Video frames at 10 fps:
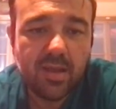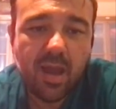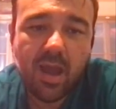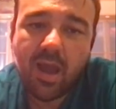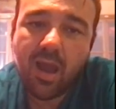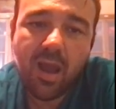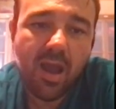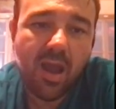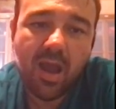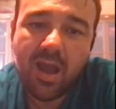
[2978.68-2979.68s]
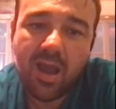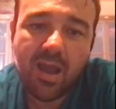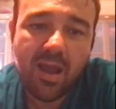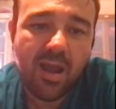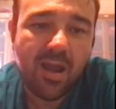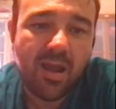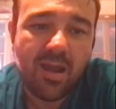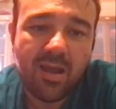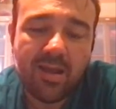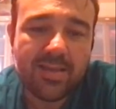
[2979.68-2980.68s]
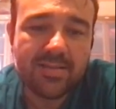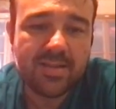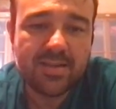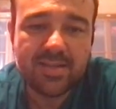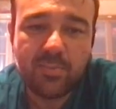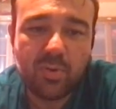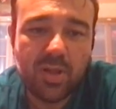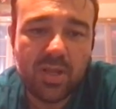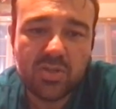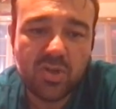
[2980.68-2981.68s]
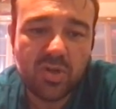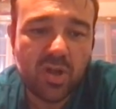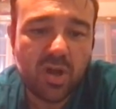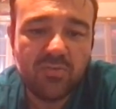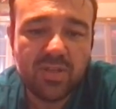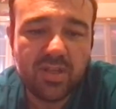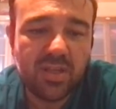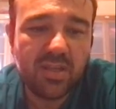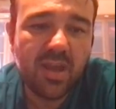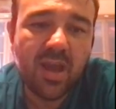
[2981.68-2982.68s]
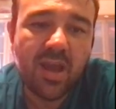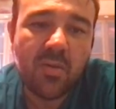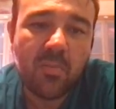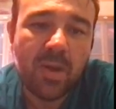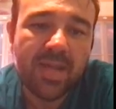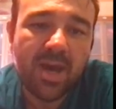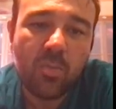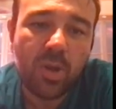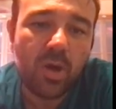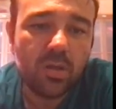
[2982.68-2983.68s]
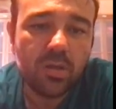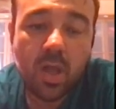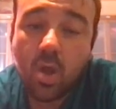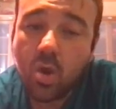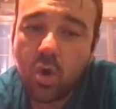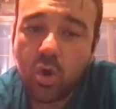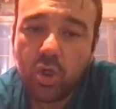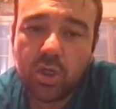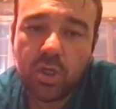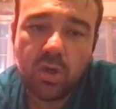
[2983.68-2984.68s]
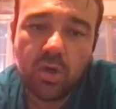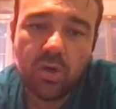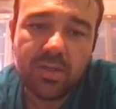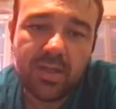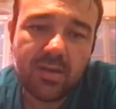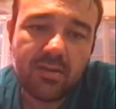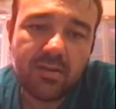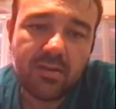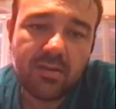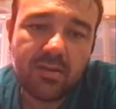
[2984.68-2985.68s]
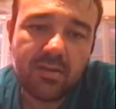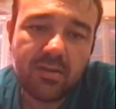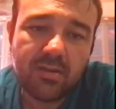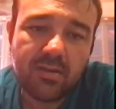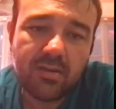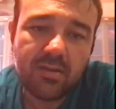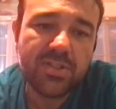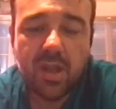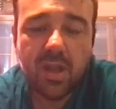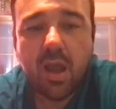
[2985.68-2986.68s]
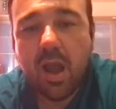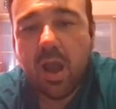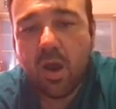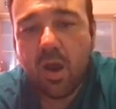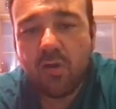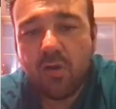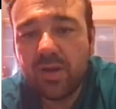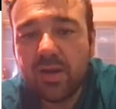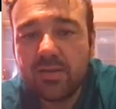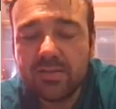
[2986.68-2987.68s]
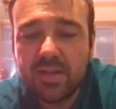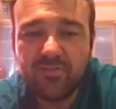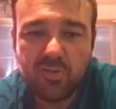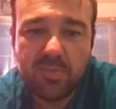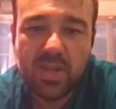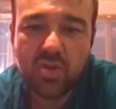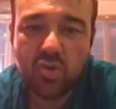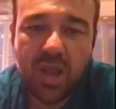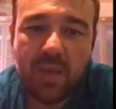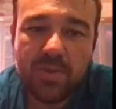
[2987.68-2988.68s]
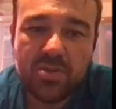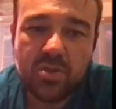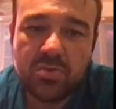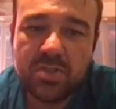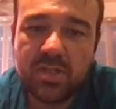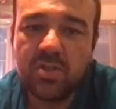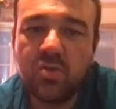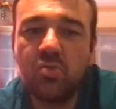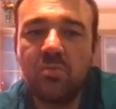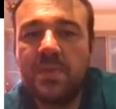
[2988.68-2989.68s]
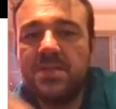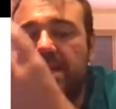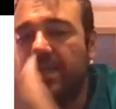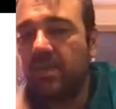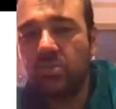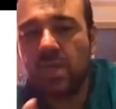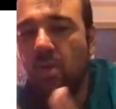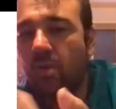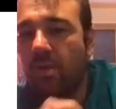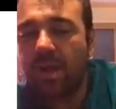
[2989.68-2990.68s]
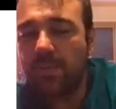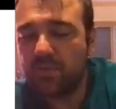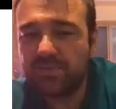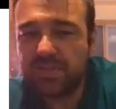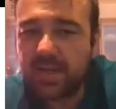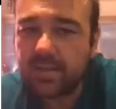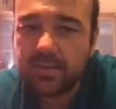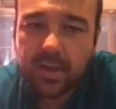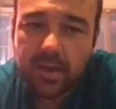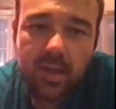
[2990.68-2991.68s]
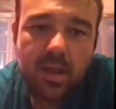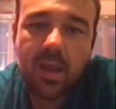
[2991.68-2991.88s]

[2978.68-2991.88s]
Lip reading: as an extrapolation of the Madao plot, or you can go there through bumps of star formation episodes, which are due basically to the collapse of certain